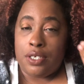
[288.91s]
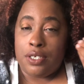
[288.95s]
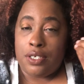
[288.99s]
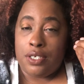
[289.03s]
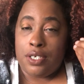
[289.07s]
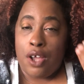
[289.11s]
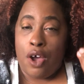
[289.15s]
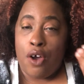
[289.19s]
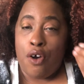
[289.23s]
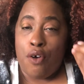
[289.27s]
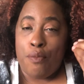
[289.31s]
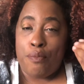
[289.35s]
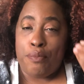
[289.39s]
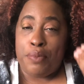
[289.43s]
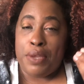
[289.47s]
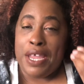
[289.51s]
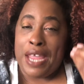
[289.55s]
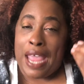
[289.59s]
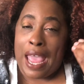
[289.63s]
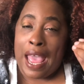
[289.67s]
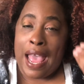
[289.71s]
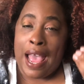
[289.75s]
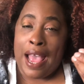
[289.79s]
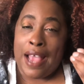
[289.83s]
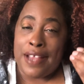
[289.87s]
Don't be
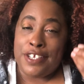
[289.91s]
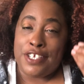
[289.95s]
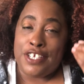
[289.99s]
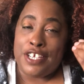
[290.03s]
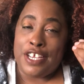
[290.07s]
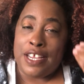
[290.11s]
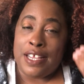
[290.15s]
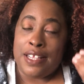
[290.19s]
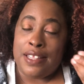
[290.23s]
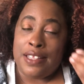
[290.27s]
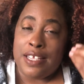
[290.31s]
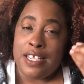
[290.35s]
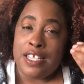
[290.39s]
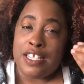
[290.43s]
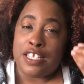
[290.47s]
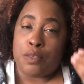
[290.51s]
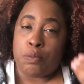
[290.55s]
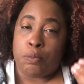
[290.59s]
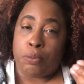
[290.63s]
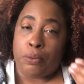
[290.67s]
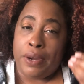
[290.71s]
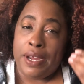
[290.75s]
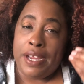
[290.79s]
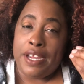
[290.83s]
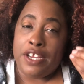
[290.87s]
ashy in these
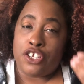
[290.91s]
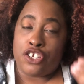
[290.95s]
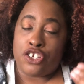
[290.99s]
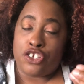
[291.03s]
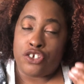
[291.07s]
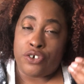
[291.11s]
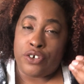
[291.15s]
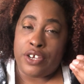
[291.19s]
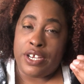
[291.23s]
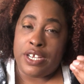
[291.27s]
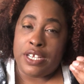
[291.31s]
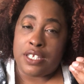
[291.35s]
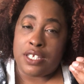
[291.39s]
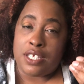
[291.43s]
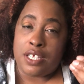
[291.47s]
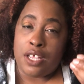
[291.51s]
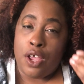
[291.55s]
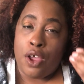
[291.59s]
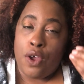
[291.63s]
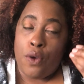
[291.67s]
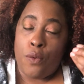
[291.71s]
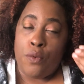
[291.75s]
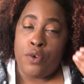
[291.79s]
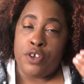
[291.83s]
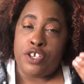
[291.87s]
spring streets
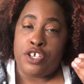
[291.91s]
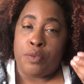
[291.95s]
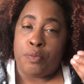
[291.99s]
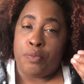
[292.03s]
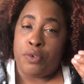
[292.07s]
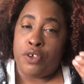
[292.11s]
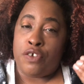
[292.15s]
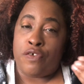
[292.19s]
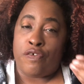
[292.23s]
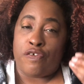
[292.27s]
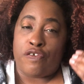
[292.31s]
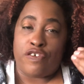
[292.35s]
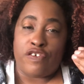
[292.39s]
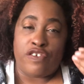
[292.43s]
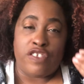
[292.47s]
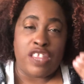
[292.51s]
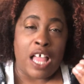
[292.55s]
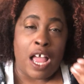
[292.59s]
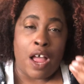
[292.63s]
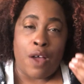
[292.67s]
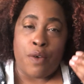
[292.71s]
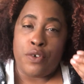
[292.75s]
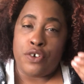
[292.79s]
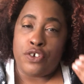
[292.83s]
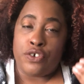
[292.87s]
with your beautiful
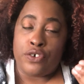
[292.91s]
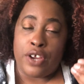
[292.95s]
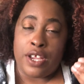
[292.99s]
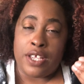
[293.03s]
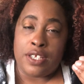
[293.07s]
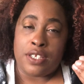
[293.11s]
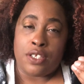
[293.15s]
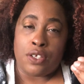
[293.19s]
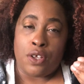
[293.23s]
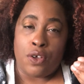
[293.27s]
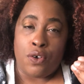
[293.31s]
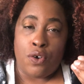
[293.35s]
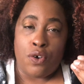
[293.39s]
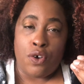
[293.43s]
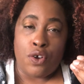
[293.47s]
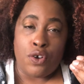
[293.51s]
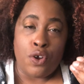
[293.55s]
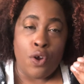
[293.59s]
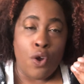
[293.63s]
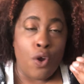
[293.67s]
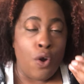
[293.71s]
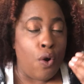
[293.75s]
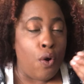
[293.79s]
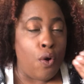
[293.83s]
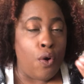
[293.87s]
flower dress on
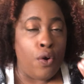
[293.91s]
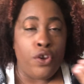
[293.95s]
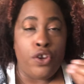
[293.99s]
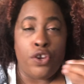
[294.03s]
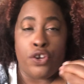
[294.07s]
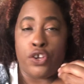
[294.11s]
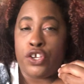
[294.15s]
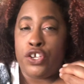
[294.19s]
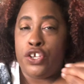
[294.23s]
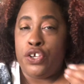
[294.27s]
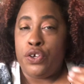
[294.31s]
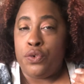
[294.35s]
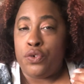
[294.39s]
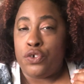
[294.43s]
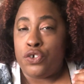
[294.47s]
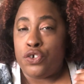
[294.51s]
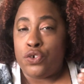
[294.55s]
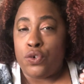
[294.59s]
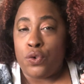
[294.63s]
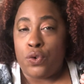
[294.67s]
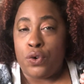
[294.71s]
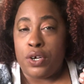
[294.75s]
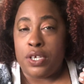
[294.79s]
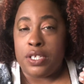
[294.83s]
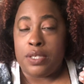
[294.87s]
or your cute
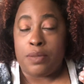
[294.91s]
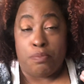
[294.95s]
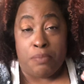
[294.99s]
shorts.